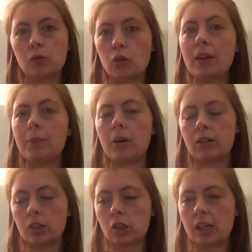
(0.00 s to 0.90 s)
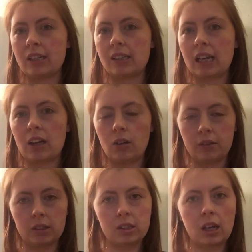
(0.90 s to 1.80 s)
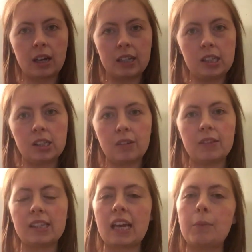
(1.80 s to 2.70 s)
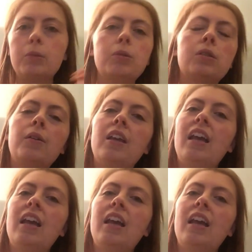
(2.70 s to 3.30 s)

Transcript: tree branches like on the sides of the tables.